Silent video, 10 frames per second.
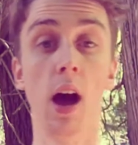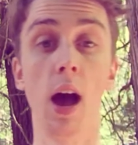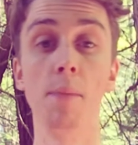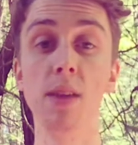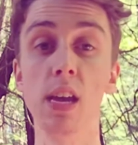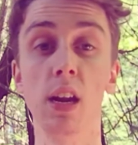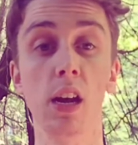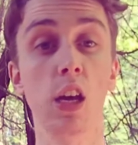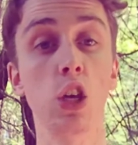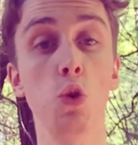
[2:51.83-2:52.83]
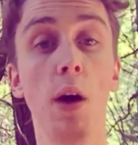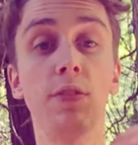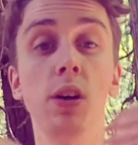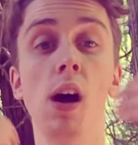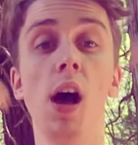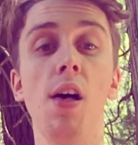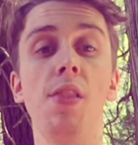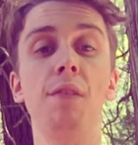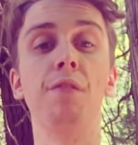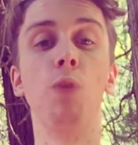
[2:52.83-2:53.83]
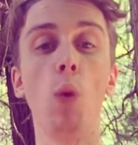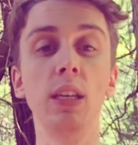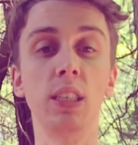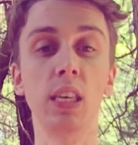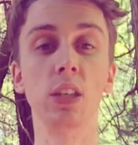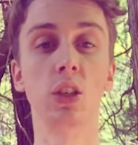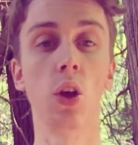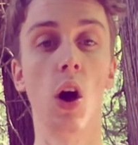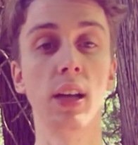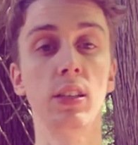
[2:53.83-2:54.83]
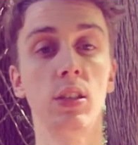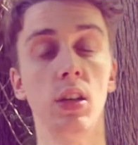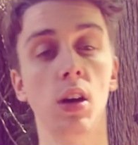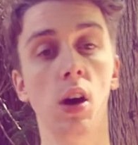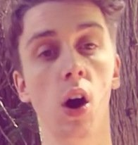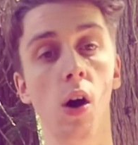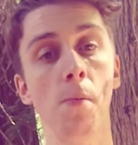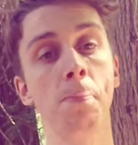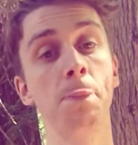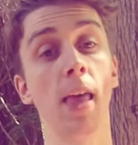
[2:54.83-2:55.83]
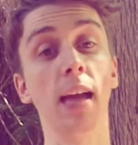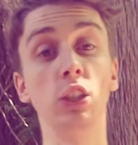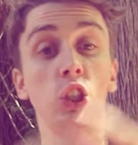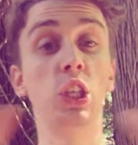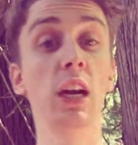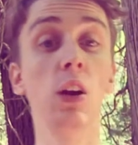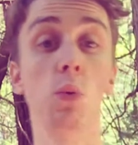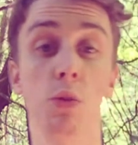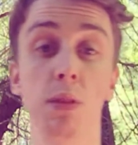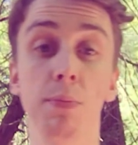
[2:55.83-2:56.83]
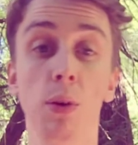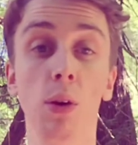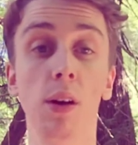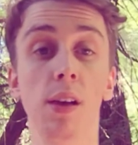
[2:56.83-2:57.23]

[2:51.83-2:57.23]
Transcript: I mean, you have to then voice these thoughts and share it with people.